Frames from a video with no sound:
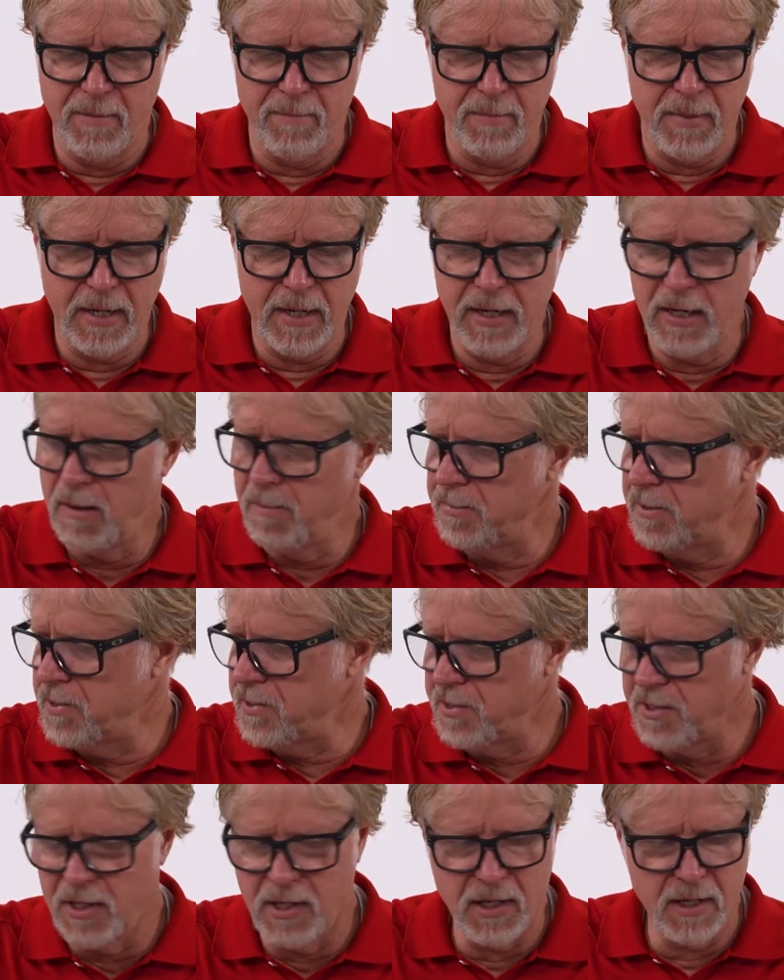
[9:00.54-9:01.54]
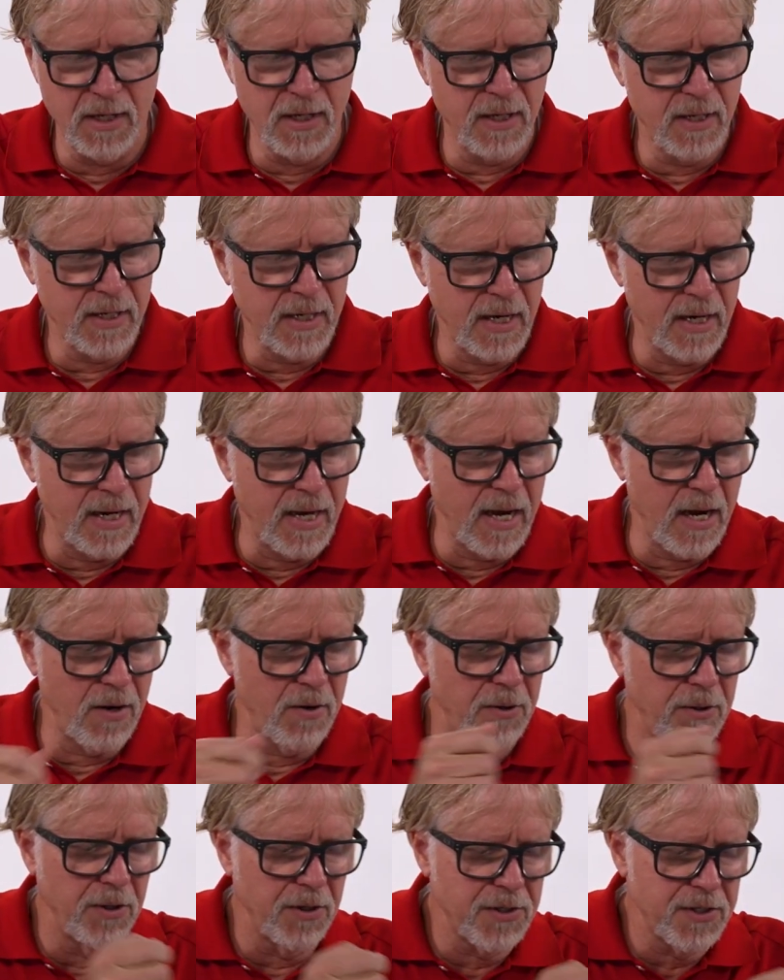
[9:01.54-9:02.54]
It might help to see kind of how
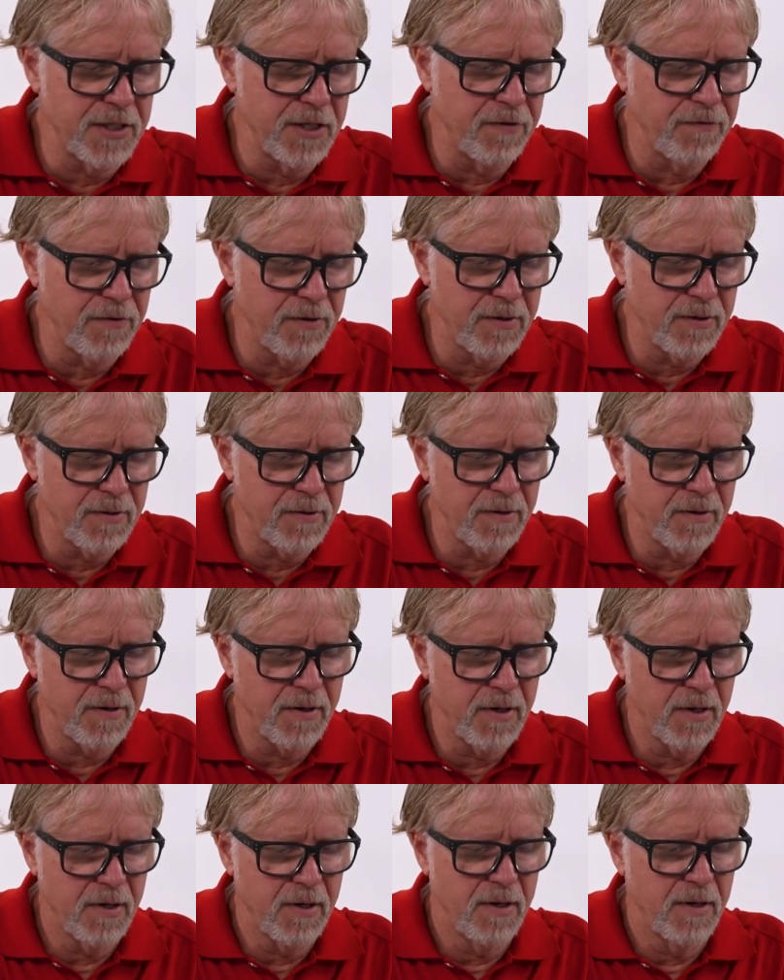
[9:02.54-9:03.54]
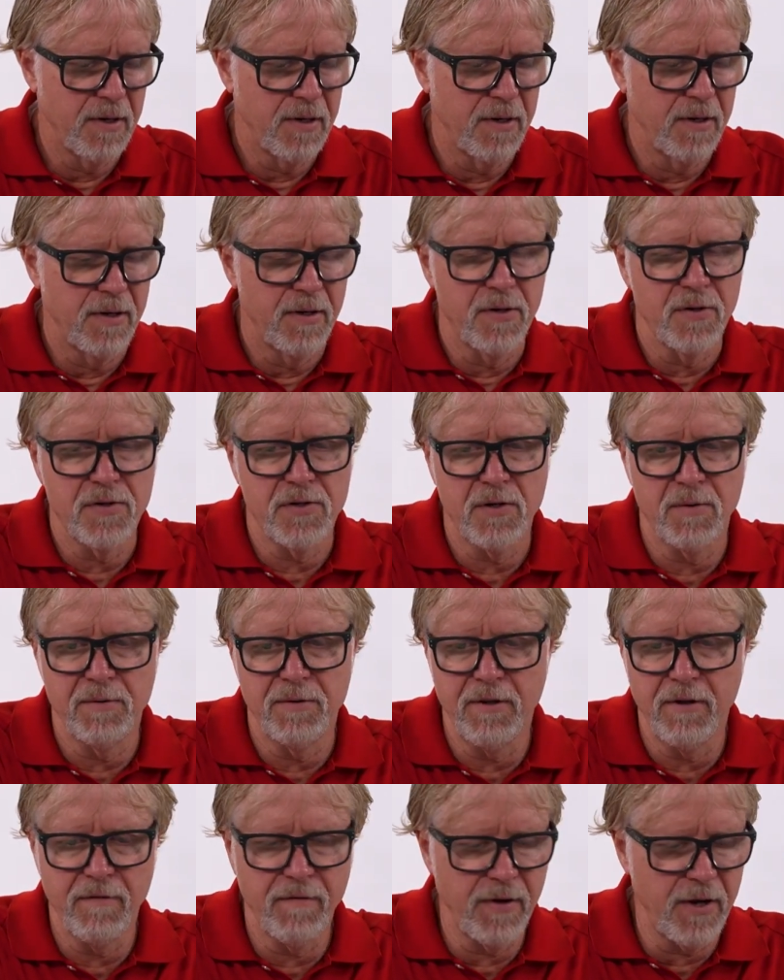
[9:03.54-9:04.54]
it looks different. So in
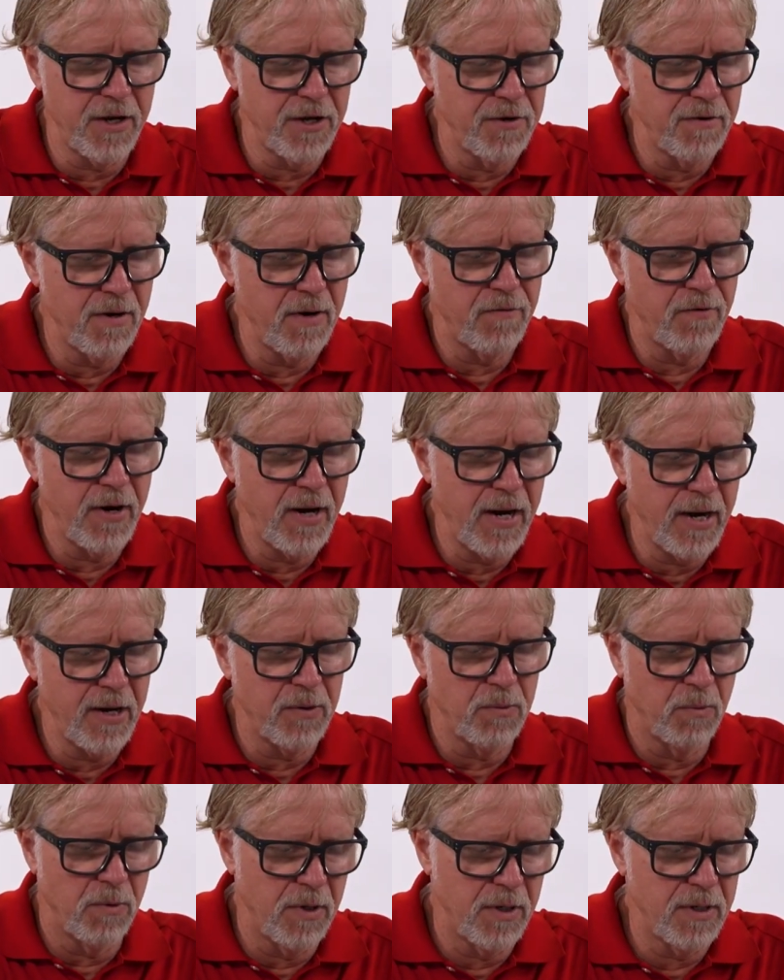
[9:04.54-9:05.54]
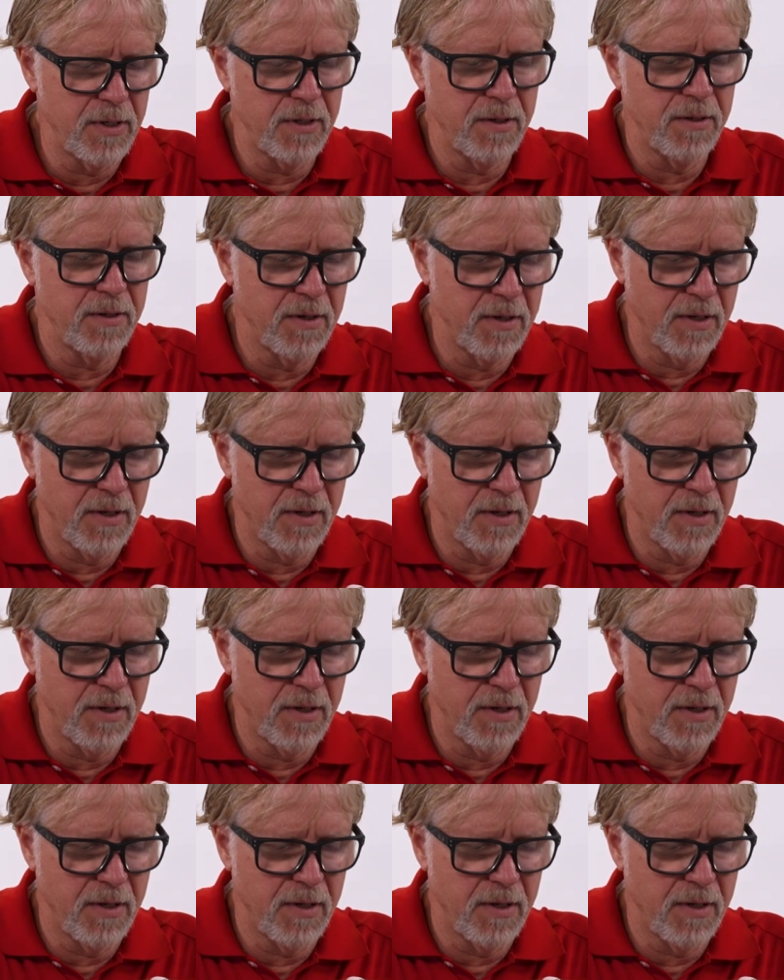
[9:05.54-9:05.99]
the event you ever had one